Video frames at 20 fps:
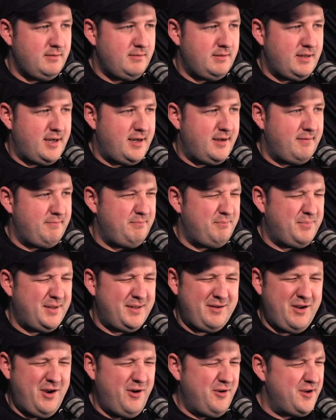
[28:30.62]
But
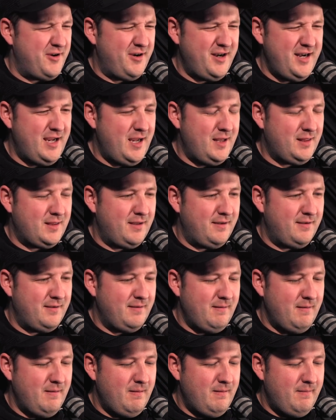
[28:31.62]
no, you're going to get
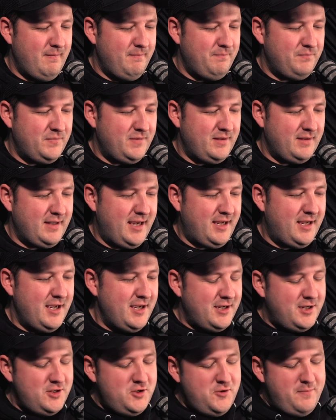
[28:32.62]

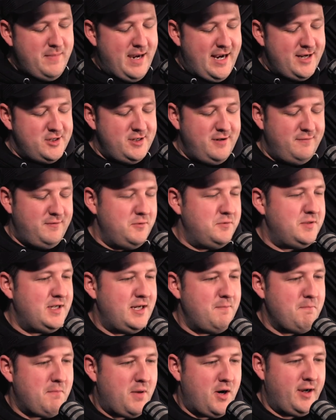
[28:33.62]
could you imagine if you
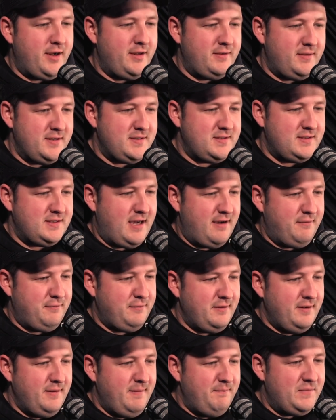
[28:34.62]
didn't market this
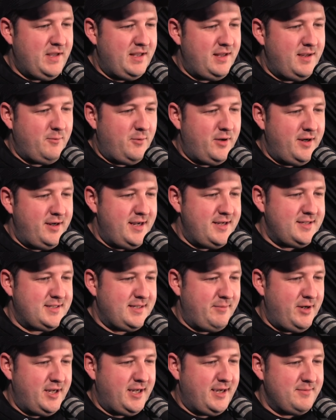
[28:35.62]
stuff and then one day
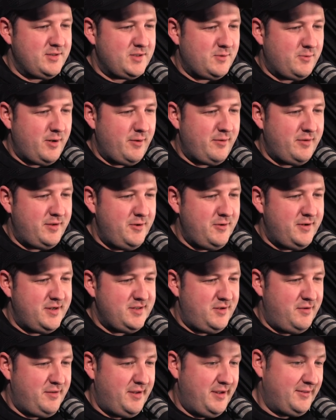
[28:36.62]
somebody comes to work with you
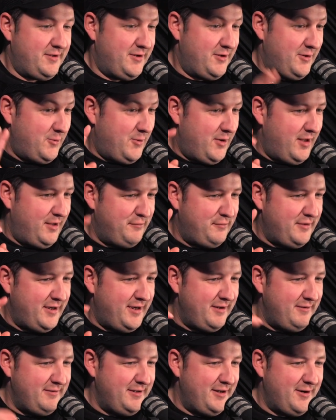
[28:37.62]
because you think they're a
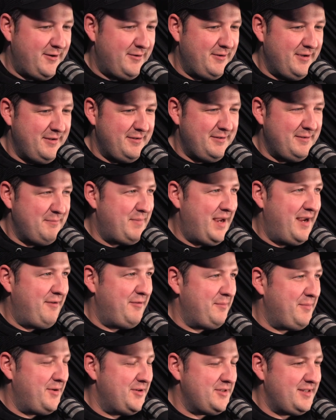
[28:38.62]
qualified,
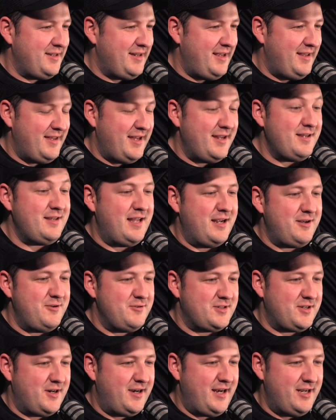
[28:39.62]
paving person, and then you
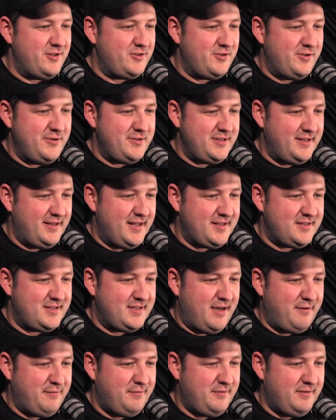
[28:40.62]
start introducing that
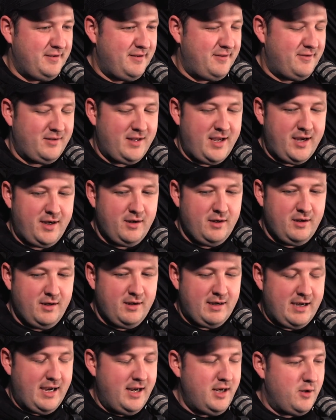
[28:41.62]
stuff and they're like,
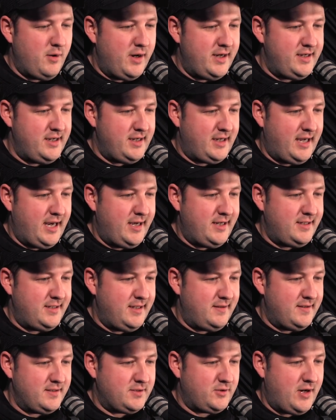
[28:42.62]
I had no idea Kenny
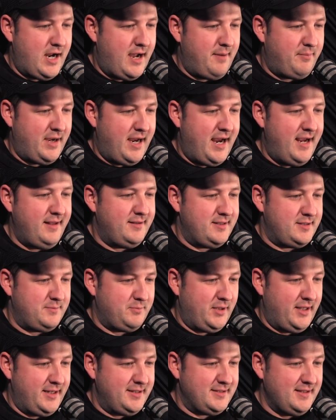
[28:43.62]
did this crap. I hate this
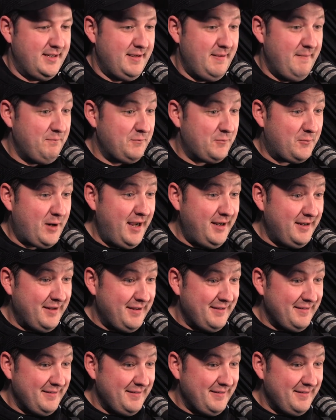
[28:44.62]
place. Right?